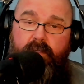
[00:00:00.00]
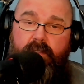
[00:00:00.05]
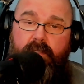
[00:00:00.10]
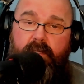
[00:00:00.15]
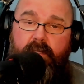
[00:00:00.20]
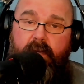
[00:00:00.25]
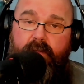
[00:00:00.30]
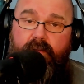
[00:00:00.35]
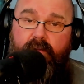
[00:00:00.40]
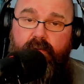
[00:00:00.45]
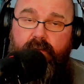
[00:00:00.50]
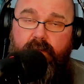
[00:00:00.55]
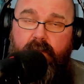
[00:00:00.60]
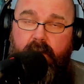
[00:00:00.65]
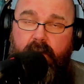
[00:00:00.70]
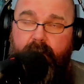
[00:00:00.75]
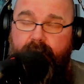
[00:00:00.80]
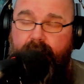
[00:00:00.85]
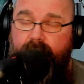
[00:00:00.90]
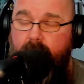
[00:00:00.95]
election or
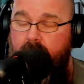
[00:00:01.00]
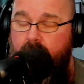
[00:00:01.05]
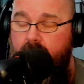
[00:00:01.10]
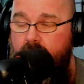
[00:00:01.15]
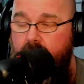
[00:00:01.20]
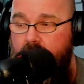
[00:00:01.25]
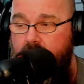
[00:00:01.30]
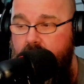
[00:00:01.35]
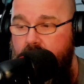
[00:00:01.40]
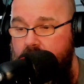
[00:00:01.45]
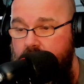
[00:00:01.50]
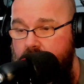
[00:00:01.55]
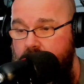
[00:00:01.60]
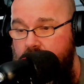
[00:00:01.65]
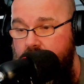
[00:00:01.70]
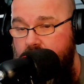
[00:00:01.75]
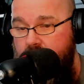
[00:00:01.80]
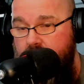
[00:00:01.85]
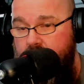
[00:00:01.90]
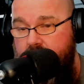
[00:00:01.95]
something.
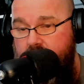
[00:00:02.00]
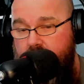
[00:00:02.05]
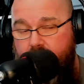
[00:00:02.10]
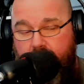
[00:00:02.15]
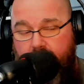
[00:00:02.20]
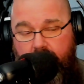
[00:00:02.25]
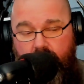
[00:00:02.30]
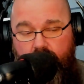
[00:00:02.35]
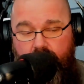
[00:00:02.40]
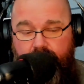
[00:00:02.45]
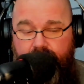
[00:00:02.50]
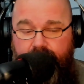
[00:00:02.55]
Get them out.